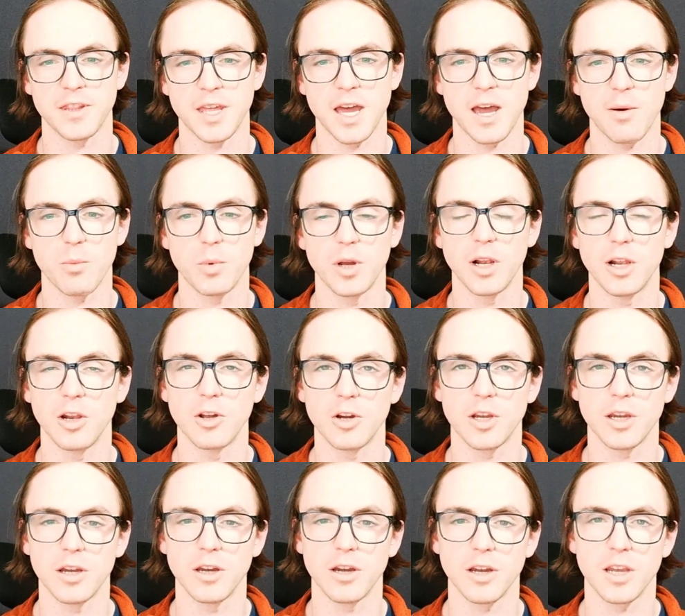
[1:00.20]
that, we'll
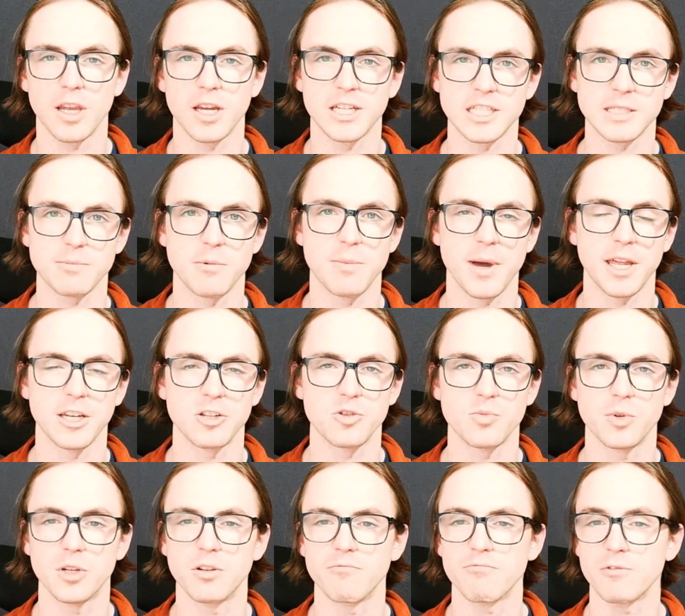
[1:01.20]
look at customer
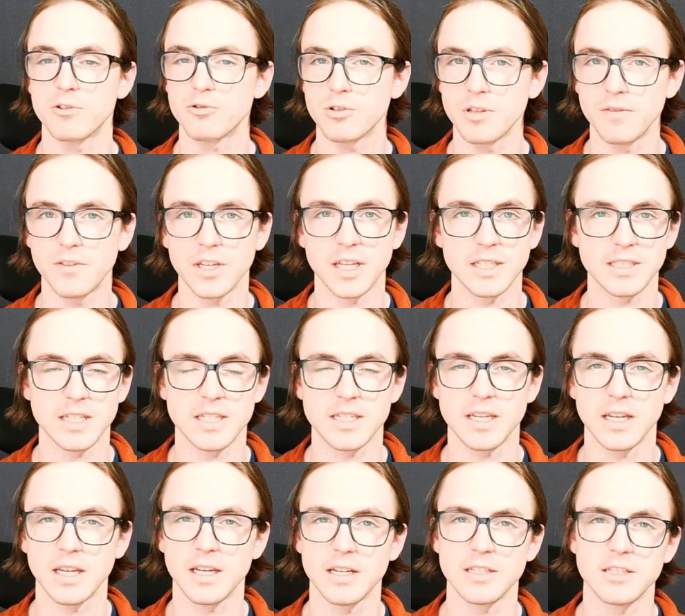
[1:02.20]
management, retrieving
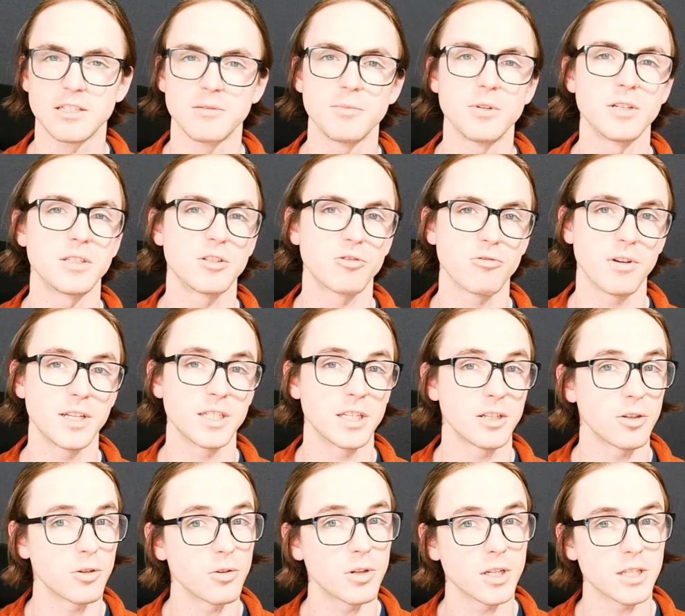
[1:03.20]
existing customers, creating
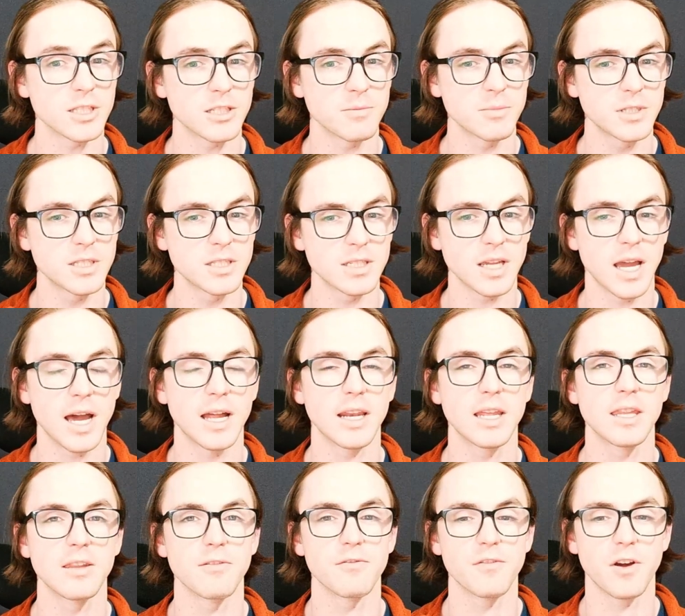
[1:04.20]
new customers. And
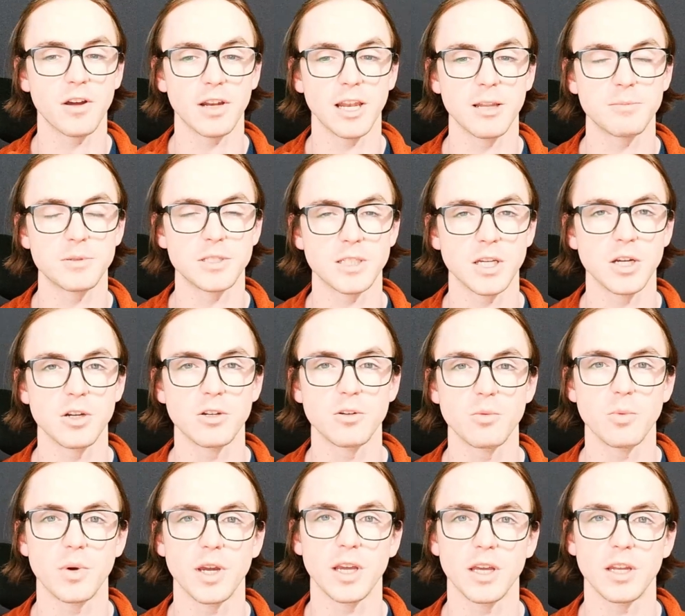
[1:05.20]
in the final episode,
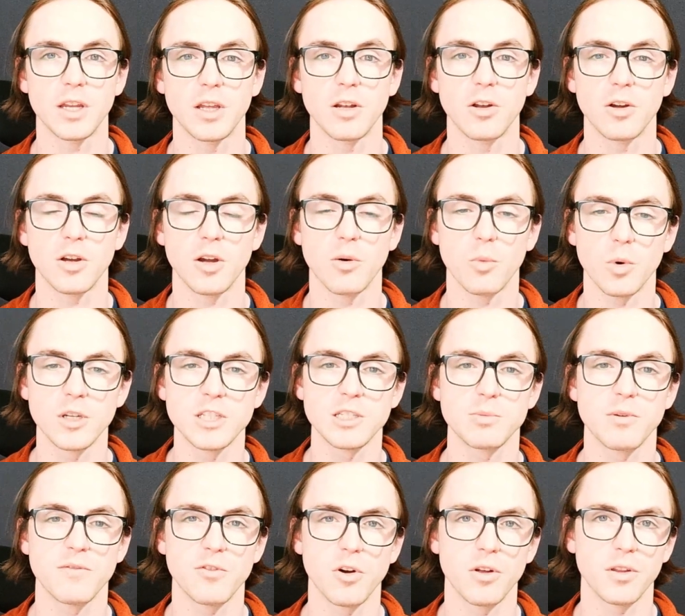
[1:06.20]
we're going to look at once
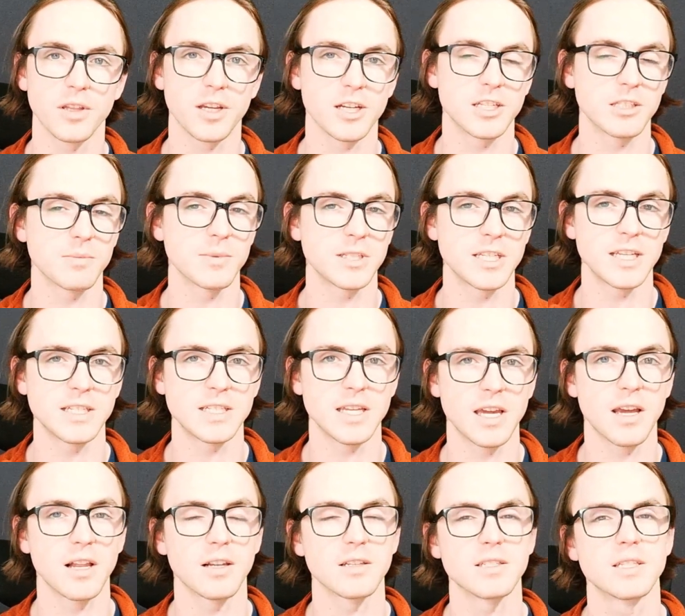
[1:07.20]
we've got the customer
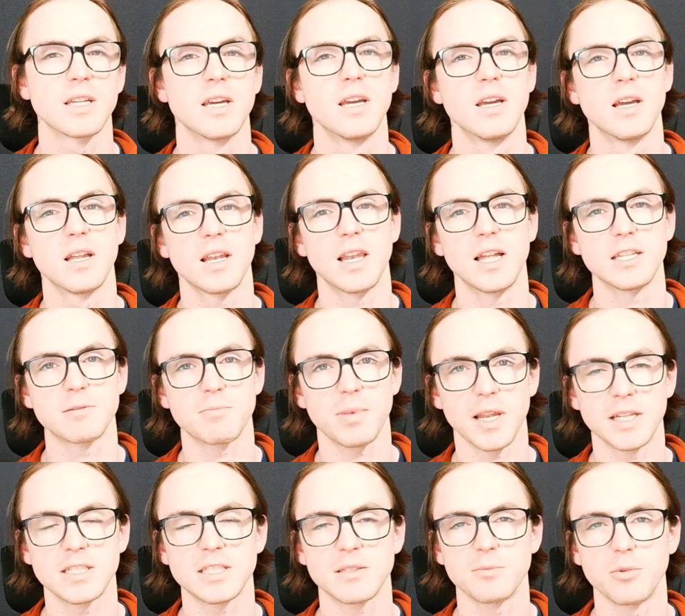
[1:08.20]
details, let's
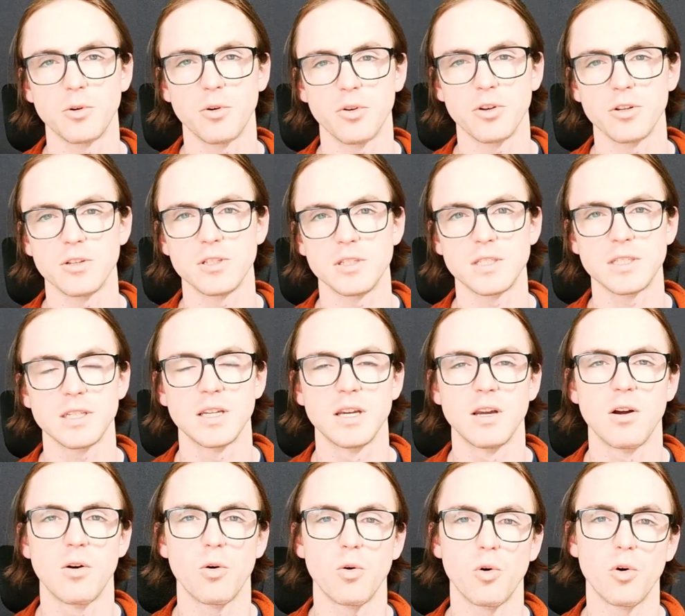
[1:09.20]
place some orders
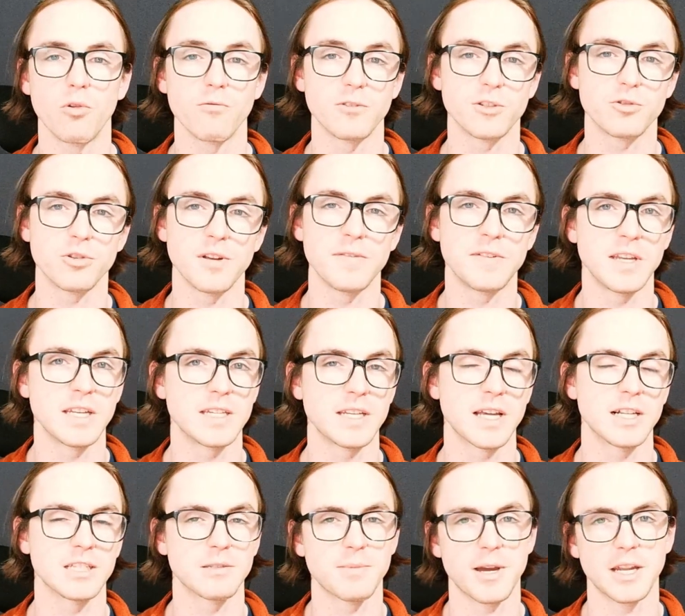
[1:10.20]
or retrieve
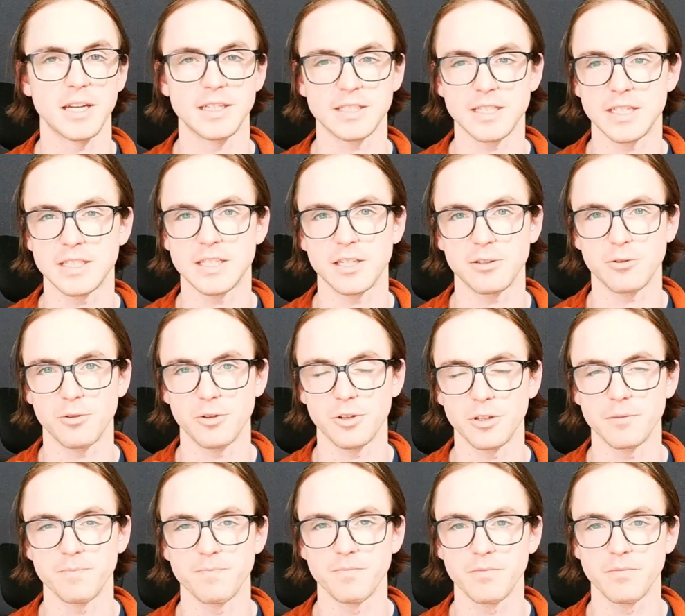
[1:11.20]
details about an existing order.